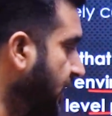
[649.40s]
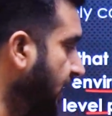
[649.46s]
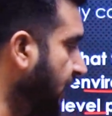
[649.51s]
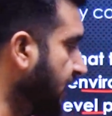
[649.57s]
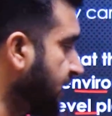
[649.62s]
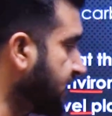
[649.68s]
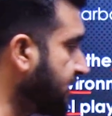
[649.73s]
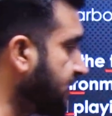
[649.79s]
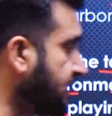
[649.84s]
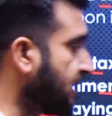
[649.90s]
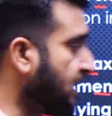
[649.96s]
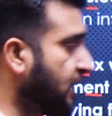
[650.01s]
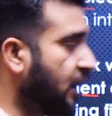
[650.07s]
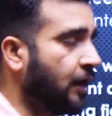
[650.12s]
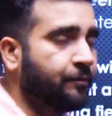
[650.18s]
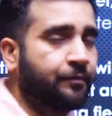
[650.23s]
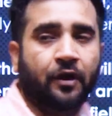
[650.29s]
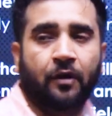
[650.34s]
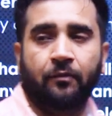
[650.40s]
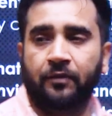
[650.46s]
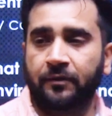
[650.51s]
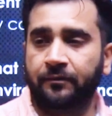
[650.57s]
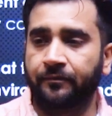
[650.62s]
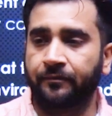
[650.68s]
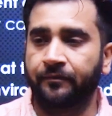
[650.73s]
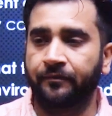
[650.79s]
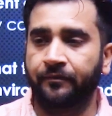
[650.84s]
is a problem.
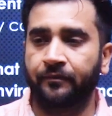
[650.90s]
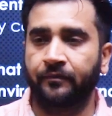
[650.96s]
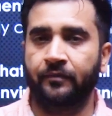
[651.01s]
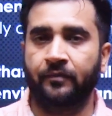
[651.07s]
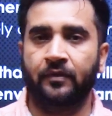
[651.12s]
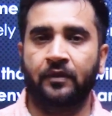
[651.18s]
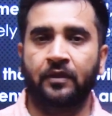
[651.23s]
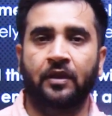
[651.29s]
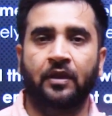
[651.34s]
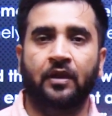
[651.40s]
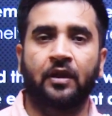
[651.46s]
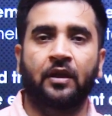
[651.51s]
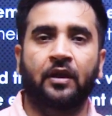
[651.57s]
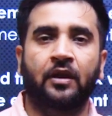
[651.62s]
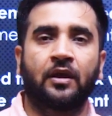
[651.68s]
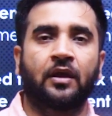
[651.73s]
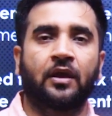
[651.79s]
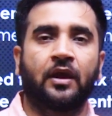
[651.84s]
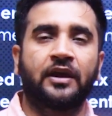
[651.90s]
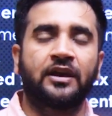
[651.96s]
It